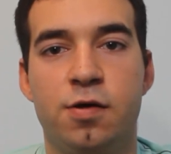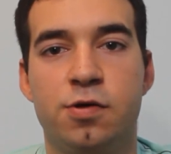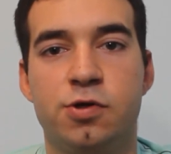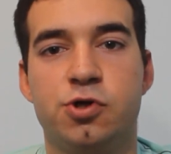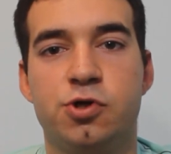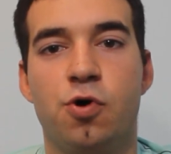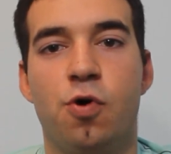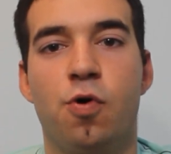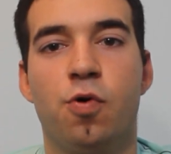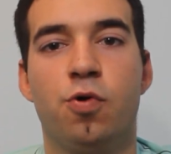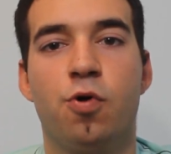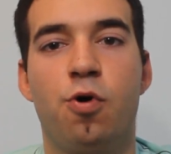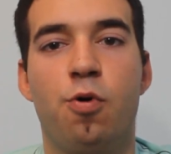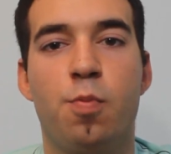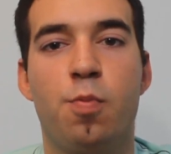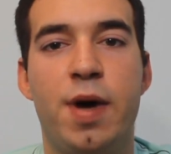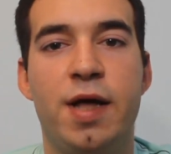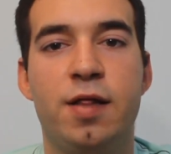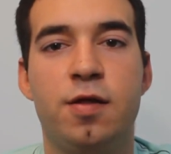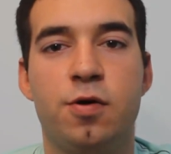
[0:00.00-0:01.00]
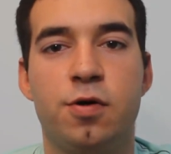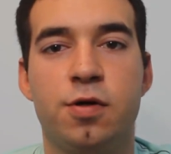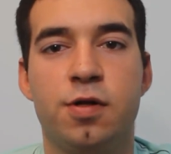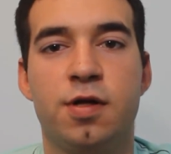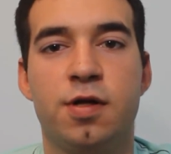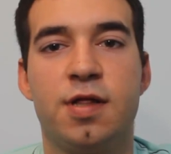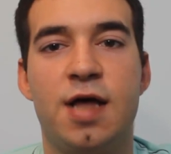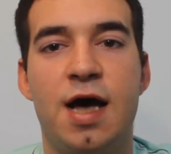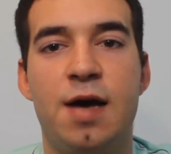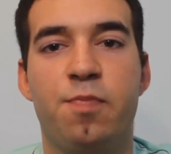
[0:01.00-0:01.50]
So no matter
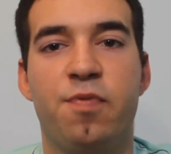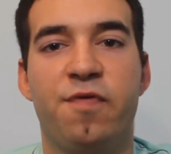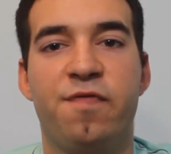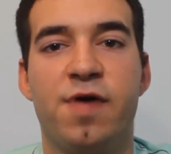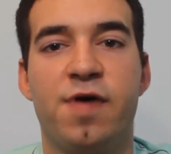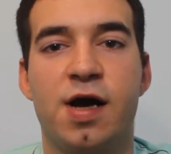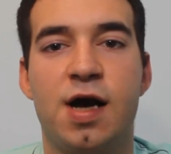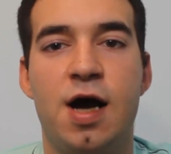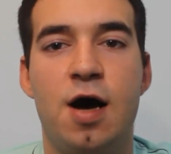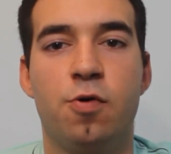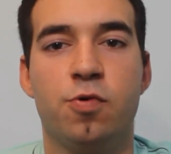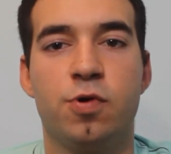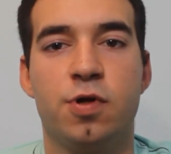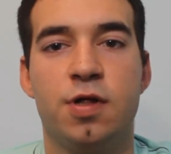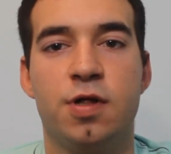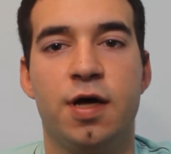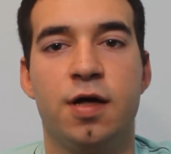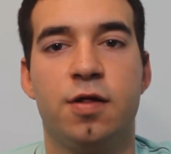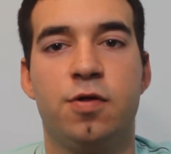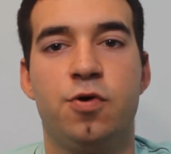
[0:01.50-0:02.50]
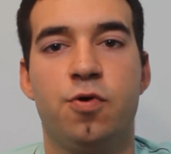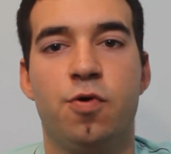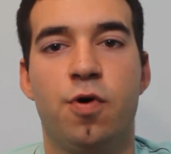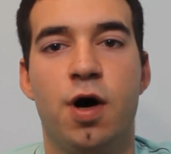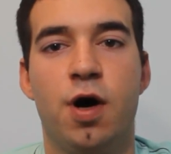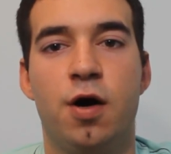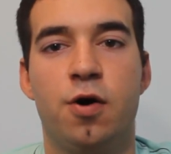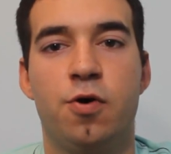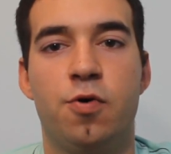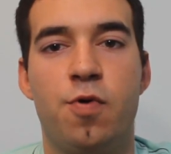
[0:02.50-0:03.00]
the type of account that you
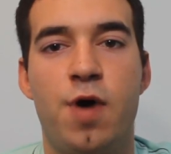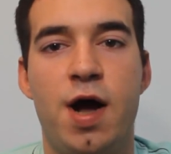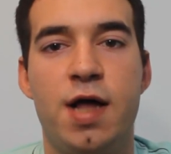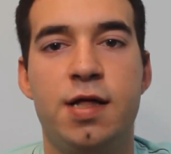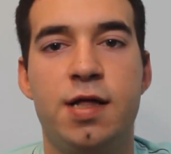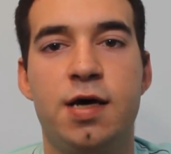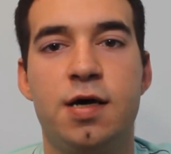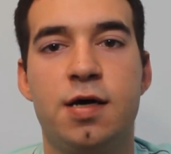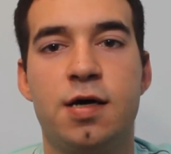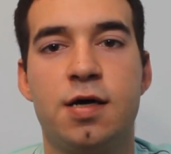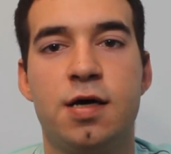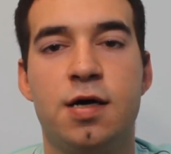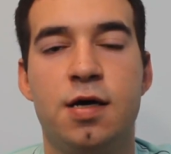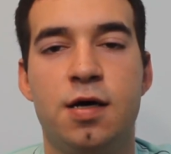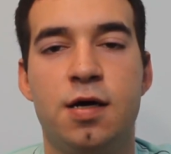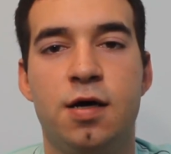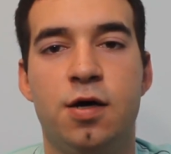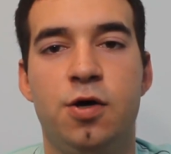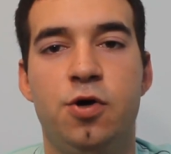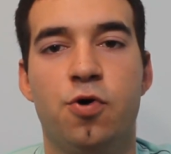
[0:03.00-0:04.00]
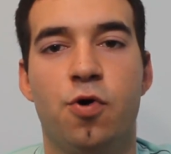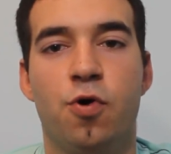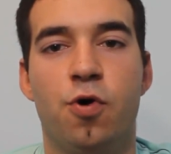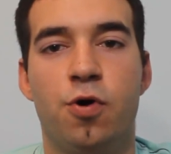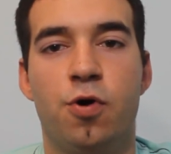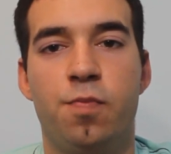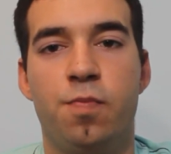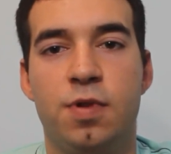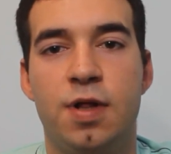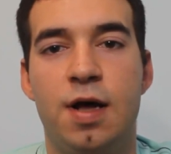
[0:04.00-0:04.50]
are running,
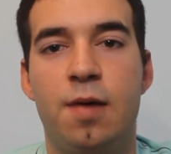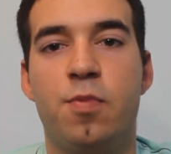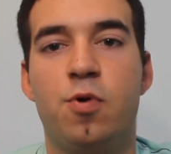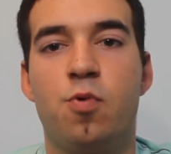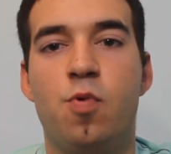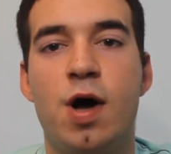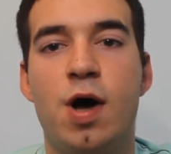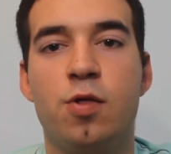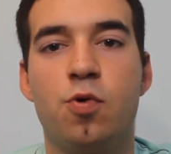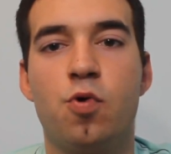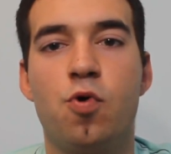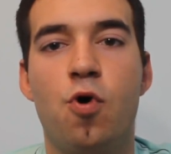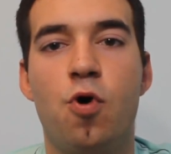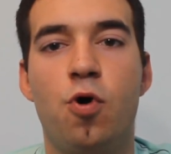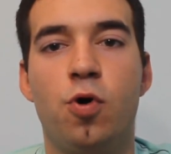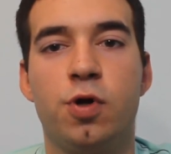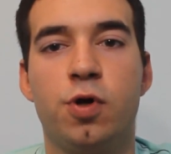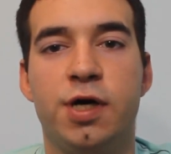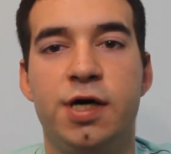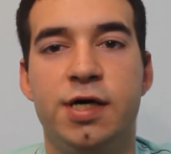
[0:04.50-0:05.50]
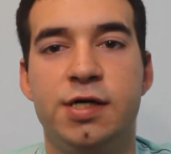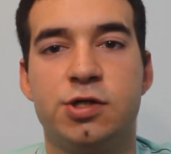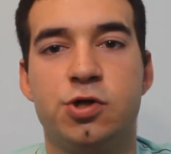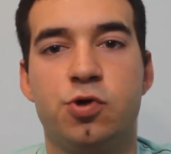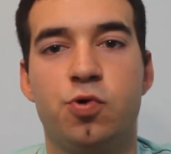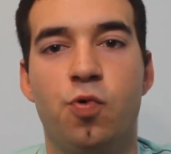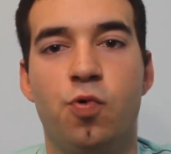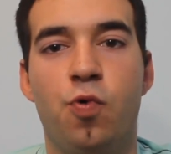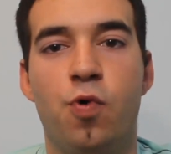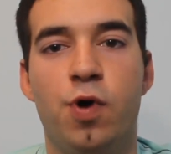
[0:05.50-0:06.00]
your number one goal
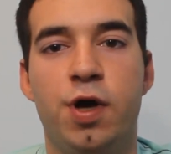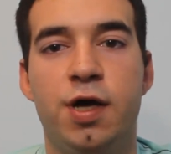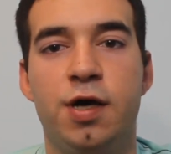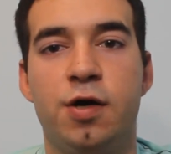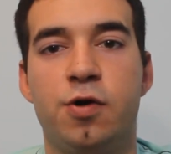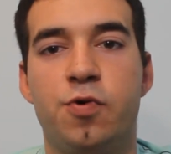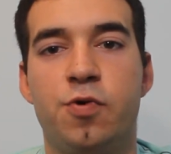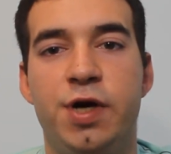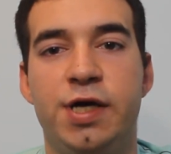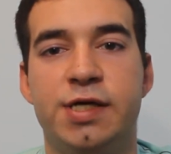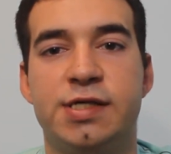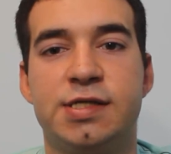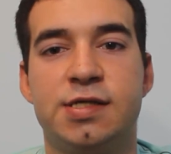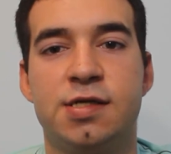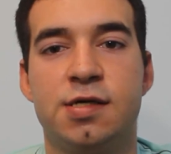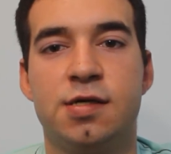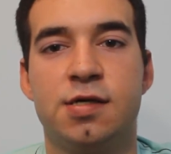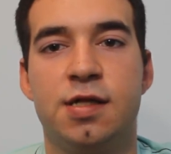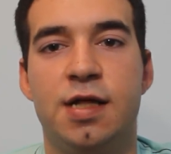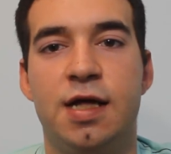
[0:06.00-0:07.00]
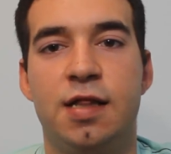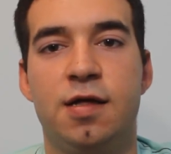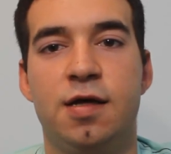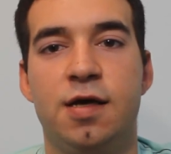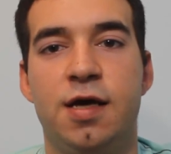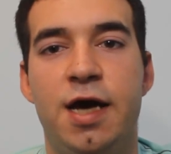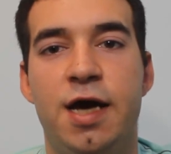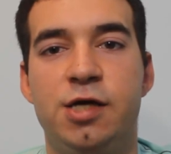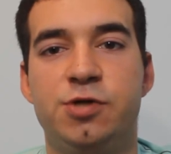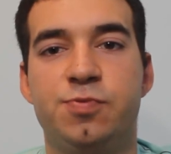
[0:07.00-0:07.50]
is to increase that
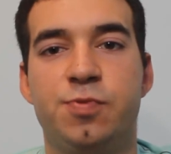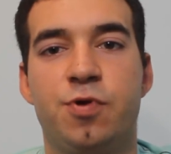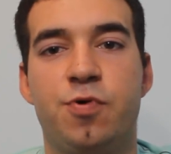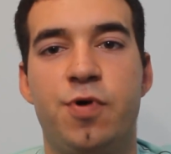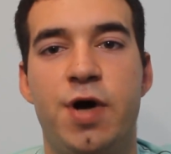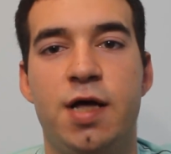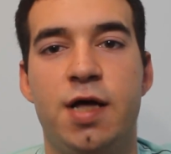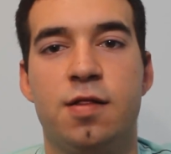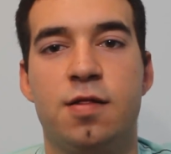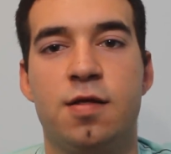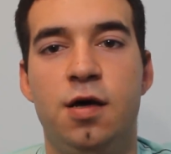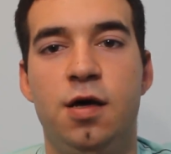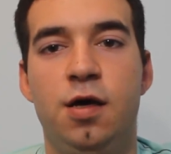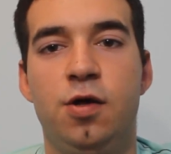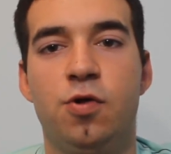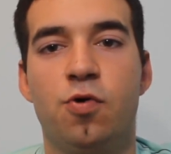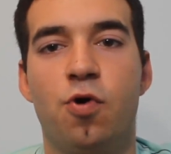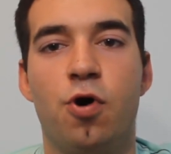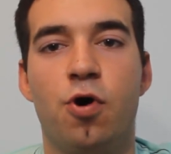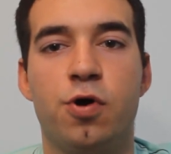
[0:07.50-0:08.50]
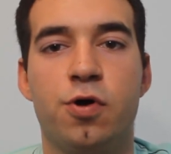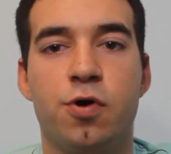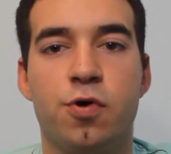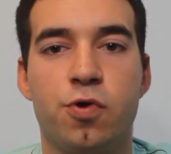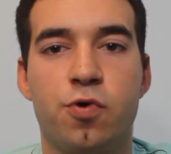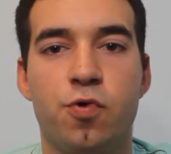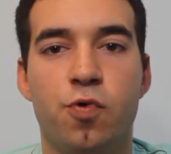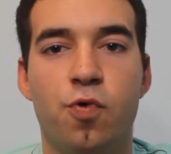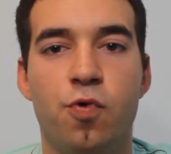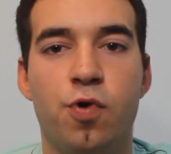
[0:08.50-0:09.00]
engagement rate in order
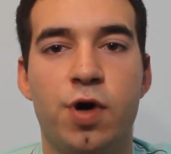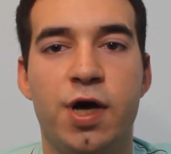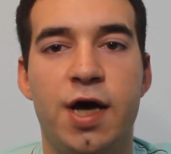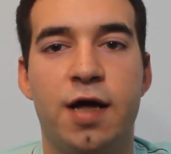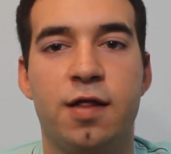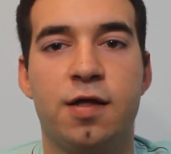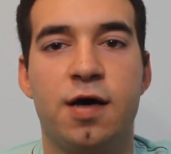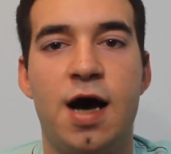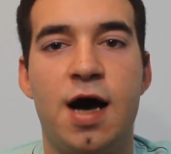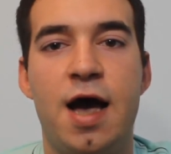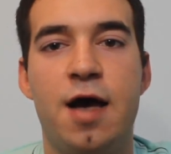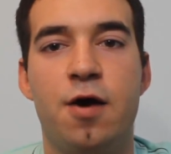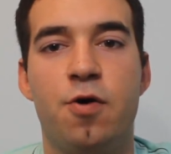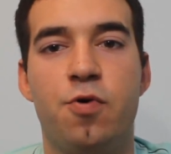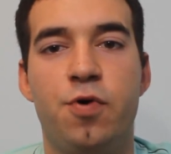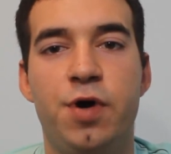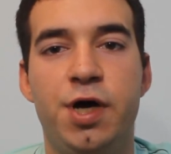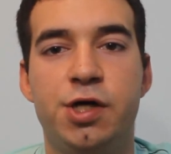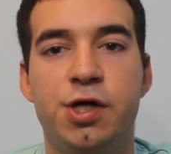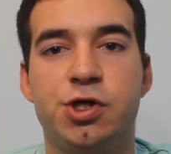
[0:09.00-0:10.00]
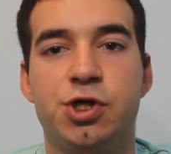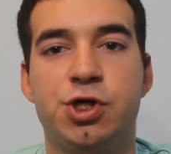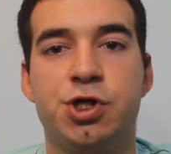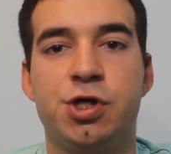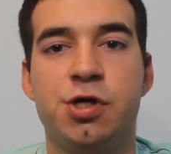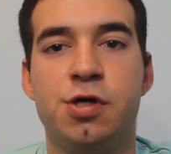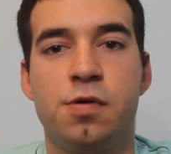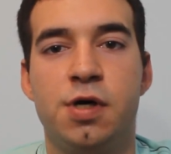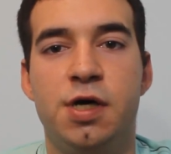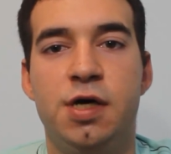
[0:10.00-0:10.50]
to get higher
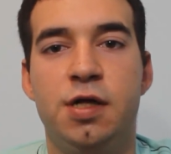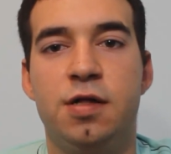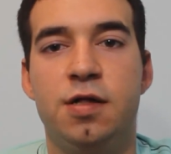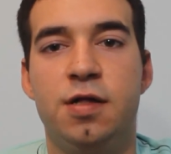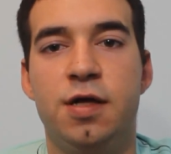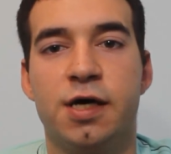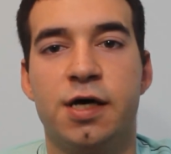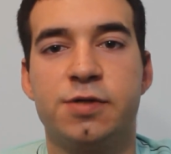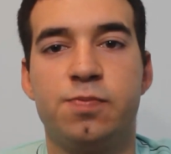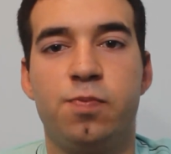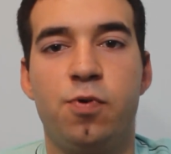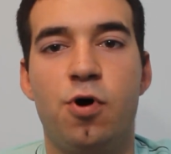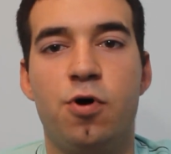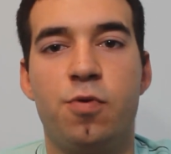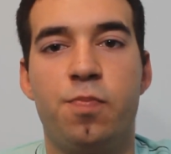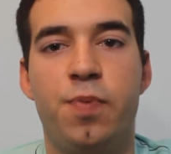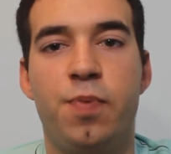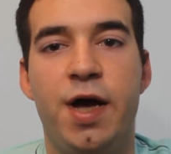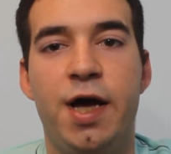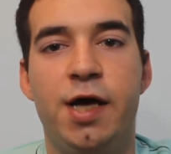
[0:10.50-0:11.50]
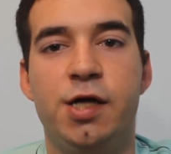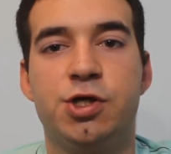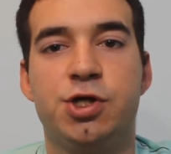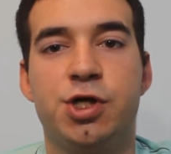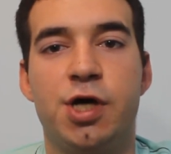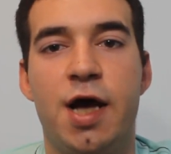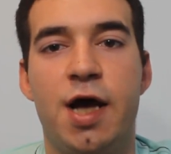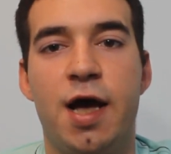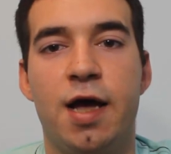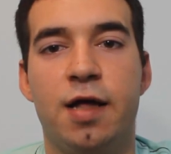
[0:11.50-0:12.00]
reach, hit the explore
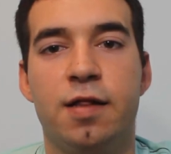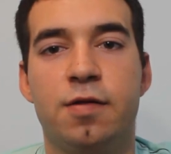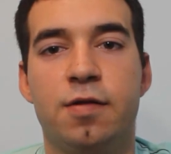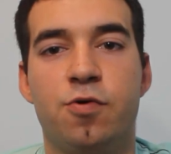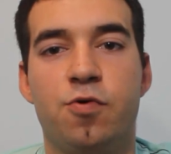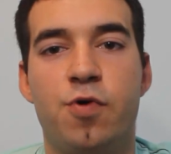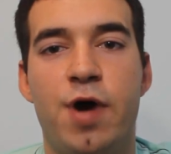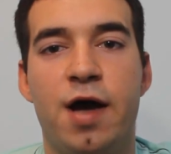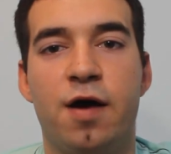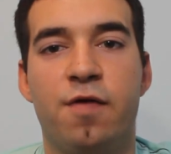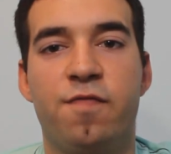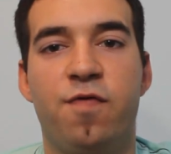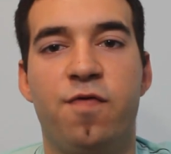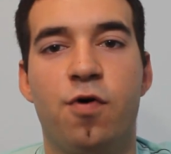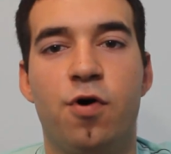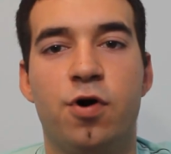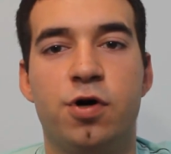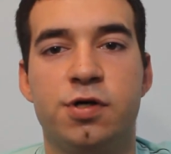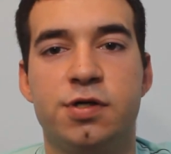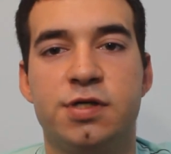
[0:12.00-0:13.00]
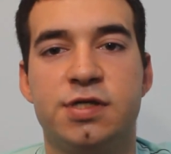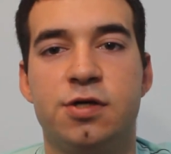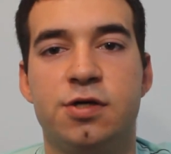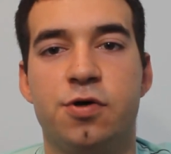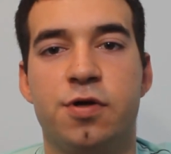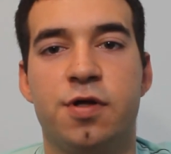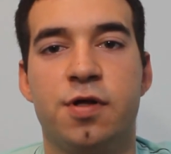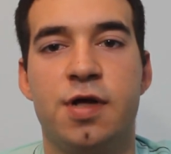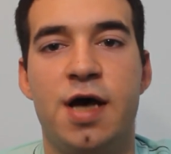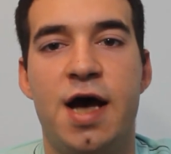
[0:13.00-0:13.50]
page, and rank for
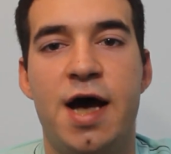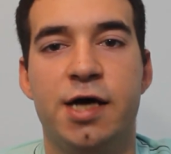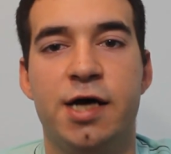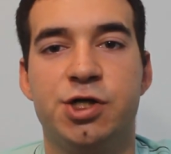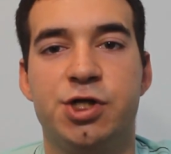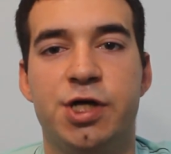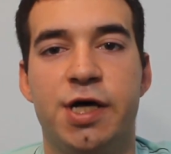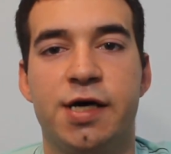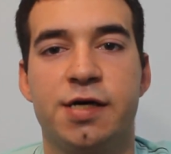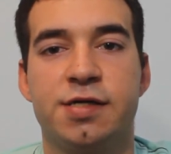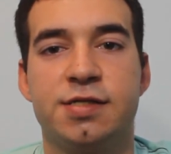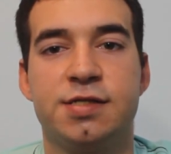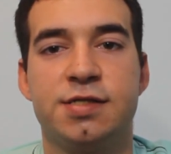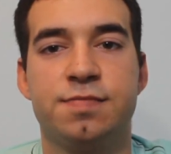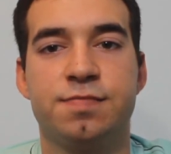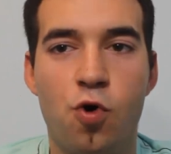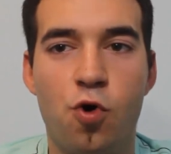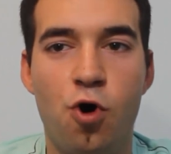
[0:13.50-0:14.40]
certain hashtags.